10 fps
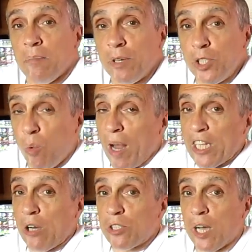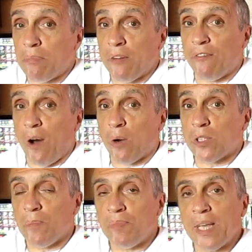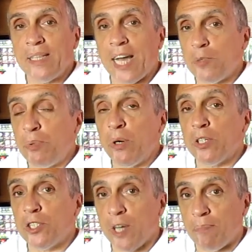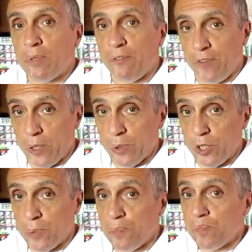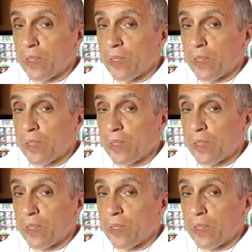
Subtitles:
But you want to know something, folks? That's pure subterfuge.